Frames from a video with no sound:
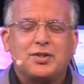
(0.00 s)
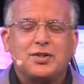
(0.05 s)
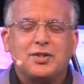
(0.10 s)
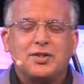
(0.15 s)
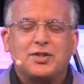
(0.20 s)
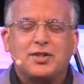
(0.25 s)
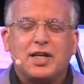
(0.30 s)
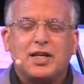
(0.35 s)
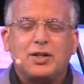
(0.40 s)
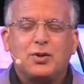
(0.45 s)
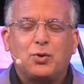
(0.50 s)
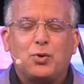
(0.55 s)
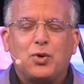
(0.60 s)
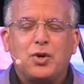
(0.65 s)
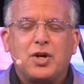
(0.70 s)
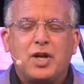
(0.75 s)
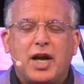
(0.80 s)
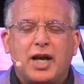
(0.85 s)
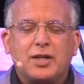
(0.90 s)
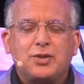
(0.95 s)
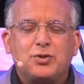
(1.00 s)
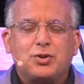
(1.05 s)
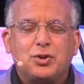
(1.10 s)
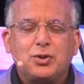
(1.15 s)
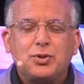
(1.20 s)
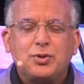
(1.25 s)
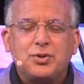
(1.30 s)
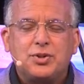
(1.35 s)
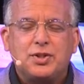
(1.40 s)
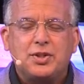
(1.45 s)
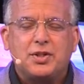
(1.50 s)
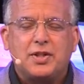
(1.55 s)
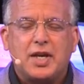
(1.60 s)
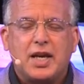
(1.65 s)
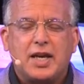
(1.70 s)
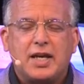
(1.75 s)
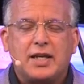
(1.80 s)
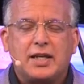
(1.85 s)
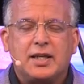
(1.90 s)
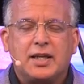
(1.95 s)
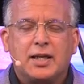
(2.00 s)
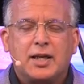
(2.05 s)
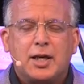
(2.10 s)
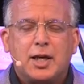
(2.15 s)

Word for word: to say, Lord, I choose today